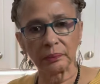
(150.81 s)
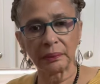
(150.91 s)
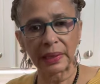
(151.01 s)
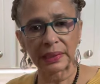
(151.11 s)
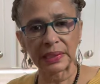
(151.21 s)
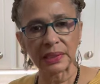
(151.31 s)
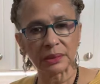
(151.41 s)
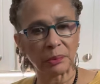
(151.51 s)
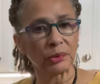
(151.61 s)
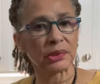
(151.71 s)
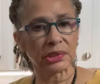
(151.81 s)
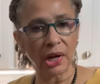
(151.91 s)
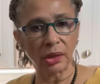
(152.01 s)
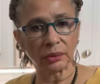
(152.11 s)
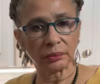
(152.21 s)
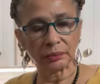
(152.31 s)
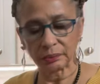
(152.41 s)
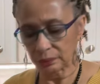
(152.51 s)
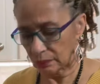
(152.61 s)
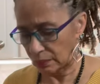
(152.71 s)
about a teaspoon of salt
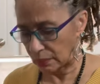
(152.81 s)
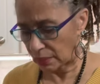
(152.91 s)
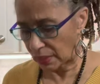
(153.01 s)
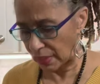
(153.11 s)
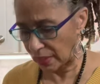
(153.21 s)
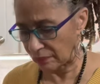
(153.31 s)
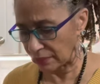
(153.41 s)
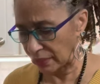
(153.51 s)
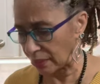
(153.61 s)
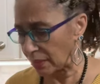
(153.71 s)
I have in there.